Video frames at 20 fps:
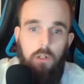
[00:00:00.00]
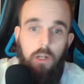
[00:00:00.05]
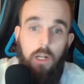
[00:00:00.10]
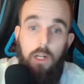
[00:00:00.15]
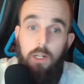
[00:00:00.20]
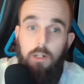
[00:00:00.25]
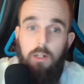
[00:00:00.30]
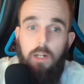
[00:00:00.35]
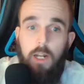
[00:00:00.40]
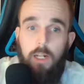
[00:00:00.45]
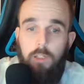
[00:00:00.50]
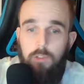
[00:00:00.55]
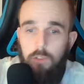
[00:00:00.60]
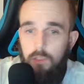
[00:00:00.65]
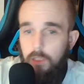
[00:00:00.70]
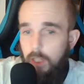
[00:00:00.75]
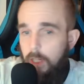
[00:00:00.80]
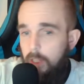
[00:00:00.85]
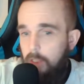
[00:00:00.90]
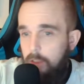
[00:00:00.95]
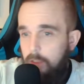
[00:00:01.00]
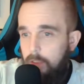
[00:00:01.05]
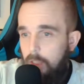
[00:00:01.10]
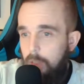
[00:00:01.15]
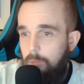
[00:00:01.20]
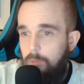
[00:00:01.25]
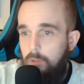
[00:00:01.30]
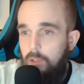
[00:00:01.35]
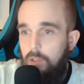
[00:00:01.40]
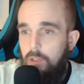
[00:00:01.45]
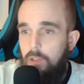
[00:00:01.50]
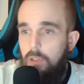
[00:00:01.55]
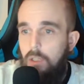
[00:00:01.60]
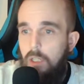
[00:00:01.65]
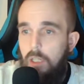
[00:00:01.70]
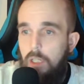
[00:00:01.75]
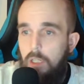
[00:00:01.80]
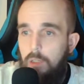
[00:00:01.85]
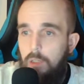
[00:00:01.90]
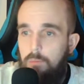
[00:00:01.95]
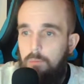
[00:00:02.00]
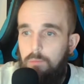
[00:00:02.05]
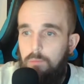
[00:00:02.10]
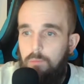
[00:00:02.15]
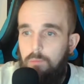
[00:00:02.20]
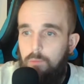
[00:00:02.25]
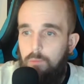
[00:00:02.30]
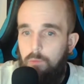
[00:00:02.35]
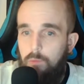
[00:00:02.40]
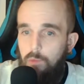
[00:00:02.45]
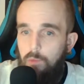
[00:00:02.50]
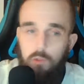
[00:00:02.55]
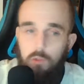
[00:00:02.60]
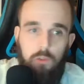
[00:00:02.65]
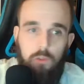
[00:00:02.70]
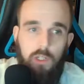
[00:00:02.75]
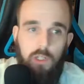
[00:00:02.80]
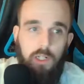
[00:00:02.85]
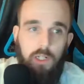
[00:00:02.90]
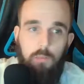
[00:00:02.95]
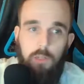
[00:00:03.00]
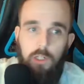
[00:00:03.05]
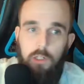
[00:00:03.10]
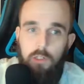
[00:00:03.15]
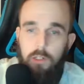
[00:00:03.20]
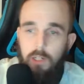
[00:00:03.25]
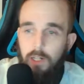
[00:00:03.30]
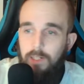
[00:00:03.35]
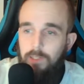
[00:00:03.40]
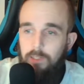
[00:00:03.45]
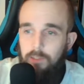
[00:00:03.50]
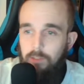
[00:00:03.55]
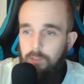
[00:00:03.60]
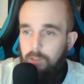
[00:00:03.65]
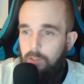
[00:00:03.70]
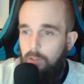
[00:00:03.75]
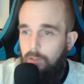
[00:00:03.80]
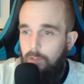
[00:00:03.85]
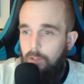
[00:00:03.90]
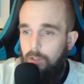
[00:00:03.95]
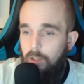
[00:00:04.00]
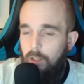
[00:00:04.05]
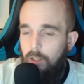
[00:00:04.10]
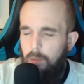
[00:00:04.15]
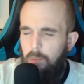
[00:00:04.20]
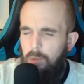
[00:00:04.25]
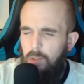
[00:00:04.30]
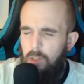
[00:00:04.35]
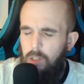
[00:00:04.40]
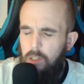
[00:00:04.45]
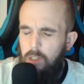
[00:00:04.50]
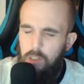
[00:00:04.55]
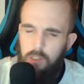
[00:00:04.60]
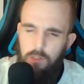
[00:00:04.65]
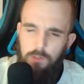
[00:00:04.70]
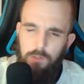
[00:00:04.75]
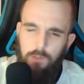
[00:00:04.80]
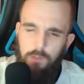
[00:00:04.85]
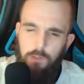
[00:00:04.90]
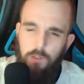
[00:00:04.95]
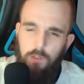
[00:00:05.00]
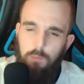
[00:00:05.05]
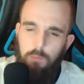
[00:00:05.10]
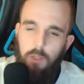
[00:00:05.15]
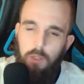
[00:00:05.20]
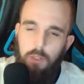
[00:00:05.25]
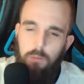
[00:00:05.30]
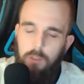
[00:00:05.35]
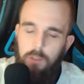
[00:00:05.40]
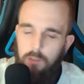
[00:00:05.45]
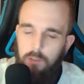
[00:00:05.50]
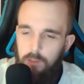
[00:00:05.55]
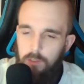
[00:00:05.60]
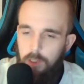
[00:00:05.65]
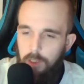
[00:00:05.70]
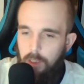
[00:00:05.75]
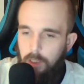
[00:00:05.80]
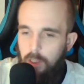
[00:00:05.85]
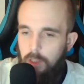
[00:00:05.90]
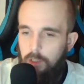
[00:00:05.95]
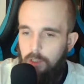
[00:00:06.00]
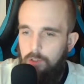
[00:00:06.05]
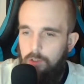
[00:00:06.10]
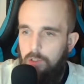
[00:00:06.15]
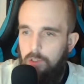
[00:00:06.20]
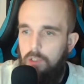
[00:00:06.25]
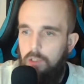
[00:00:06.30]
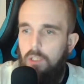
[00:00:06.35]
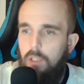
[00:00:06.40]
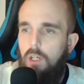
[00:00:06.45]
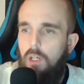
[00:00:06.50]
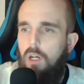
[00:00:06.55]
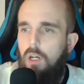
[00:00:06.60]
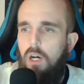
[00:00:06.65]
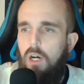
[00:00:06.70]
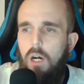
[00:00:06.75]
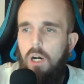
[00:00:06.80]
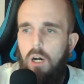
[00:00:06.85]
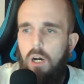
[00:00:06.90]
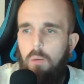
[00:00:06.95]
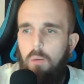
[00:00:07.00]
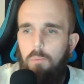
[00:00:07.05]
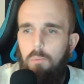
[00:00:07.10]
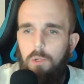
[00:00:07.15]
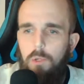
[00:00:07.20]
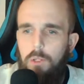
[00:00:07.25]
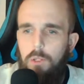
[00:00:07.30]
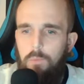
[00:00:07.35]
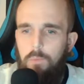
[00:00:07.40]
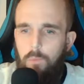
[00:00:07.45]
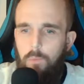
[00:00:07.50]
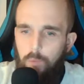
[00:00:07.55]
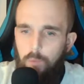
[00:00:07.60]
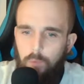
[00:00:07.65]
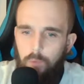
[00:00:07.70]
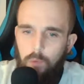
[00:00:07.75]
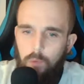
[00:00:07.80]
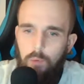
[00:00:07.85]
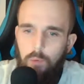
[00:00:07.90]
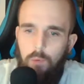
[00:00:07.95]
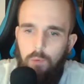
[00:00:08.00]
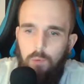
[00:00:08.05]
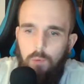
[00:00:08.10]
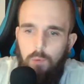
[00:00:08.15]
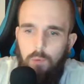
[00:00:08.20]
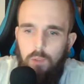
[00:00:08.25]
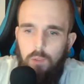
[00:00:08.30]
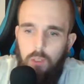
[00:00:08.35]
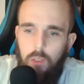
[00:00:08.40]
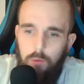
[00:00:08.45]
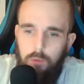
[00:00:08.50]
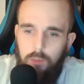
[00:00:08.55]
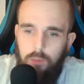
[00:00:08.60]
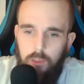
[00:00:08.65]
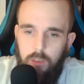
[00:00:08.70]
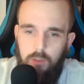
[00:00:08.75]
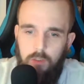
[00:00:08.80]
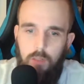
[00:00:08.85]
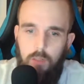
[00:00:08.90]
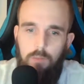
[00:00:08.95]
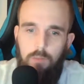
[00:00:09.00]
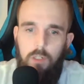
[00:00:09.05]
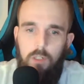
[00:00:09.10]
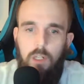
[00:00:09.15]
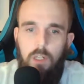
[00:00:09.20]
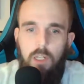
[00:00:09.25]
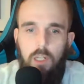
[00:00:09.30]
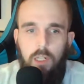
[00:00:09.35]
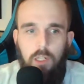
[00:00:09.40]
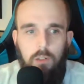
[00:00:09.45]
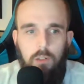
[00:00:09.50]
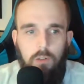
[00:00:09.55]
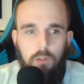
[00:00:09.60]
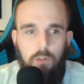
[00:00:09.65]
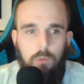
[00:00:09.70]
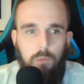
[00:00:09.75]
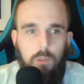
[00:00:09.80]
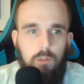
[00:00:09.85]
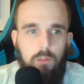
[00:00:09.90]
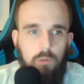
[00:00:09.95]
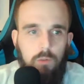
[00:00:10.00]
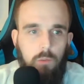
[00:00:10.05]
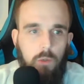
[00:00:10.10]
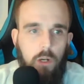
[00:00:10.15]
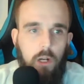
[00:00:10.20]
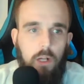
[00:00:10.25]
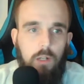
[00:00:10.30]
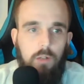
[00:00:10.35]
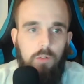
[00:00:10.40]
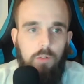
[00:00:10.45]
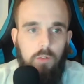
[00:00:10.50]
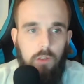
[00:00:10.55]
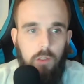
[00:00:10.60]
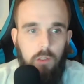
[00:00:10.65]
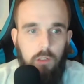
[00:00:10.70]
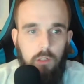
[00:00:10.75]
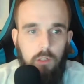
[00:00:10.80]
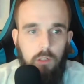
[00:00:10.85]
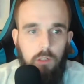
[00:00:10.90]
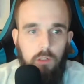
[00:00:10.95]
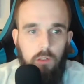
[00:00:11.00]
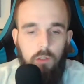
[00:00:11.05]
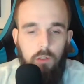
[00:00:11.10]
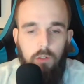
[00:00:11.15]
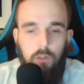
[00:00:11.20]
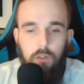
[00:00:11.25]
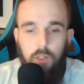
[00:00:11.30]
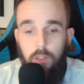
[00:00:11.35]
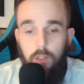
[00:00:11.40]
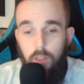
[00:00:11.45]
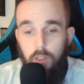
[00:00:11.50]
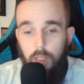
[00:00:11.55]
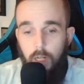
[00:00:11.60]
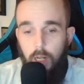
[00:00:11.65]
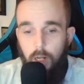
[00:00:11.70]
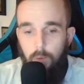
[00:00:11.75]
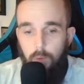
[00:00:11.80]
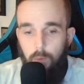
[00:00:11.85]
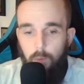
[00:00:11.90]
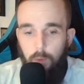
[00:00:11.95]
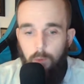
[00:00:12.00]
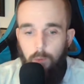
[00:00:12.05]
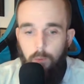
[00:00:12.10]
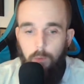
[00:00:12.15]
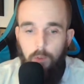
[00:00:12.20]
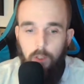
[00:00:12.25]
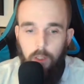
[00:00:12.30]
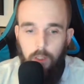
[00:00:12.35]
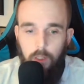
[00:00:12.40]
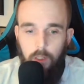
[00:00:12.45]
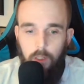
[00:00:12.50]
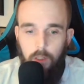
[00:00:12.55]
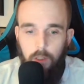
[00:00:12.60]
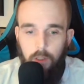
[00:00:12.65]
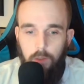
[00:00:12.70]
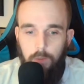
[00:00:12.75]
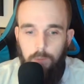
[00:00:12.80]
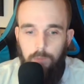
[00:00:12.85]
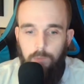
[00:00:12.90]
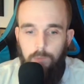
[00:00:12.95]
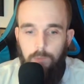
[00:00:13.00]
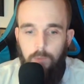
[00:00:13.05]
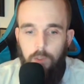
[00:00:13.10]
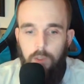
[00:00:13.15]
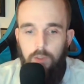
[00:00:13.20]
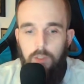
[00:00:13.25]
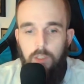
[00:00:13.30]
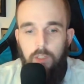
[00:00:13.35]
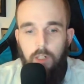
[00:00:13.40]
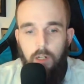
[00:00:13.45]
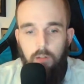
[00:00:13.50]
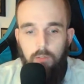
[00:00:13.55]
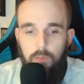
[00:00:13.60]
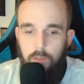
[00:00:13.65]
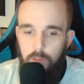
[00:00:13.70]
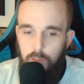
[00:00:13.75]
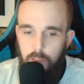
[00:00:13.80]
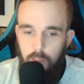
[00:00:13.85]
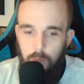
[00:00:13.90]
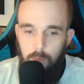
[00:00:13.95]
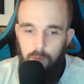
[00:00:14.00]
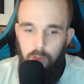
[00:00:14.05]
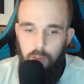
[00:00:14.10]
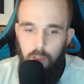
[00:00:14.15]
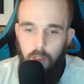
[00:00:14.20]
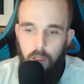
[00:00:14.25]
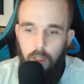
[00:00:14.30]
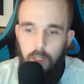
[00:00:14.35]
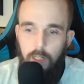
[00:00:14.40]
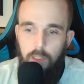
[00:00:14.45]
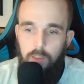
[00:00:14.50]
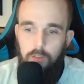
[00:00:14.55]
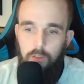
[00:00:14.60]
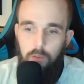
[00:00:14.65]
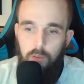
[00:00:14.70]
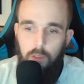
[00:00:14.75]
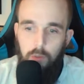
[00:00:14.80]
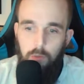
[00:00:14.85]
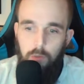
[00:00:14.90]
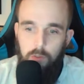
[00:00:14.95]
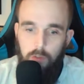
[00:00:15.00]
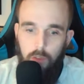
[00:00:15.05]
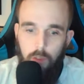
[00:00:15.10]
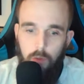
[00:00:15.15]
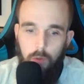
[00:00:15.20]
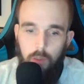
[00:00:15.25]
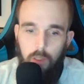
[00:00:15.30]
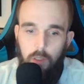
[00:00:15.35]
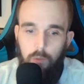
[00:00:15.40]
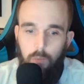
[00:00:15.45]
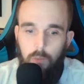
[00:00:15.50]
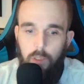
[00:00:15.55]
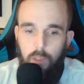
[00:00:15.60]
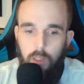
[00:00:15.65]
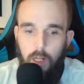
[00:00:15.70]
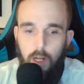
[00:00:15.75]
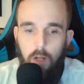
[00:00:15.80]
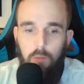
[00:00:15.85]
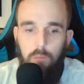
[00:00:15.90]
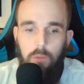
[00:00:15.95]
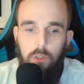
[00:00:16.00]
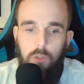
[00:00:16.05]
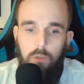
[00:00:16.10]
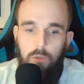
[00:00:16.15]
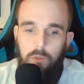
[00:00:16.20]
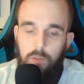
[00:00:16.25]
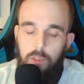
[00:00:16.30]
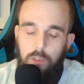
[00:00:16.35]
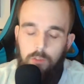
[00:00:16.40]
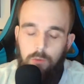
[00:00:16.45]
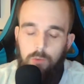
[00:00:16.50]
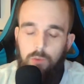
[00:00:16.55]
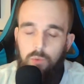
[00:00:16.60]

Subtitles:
and it actually got accepted. First trade I made in Dynasty Owner, I believe. It might have been the second, actually. But it was accepted, and the reason why is the other guy, we were working a deal out for CMC already, so he was going in win now mode, and this